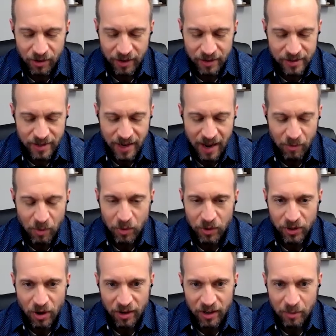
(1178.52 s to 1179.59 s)
That's not what we're
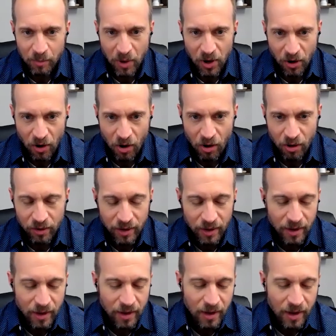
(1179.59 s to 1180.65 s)
talking about at all.
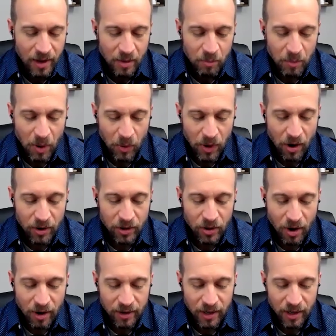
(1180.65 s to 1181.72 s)
But we are
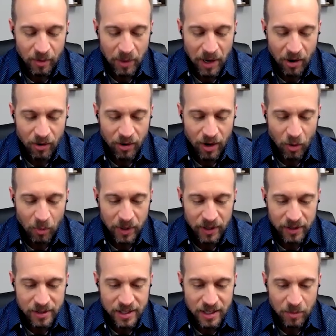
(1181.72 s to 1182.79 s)
talking about
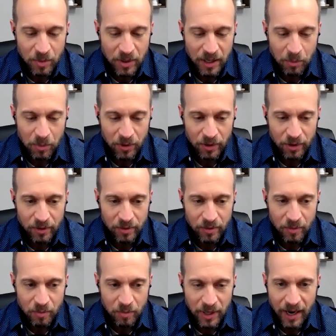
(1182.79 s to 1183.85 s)
helping see people
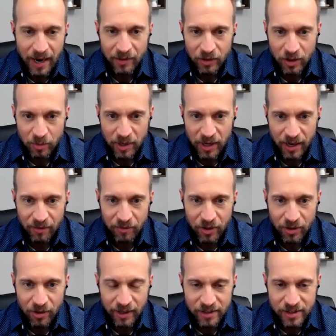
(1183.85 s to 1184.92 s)
beyond their
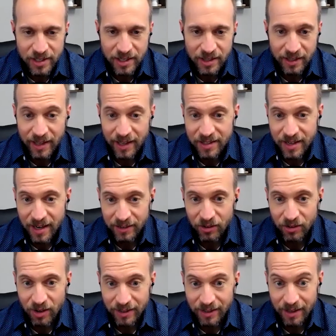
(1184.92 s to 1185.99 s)
behavior and see that that's not
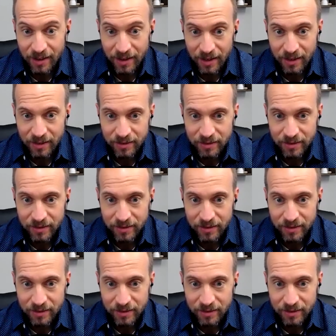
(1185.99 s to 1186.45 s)
their identity.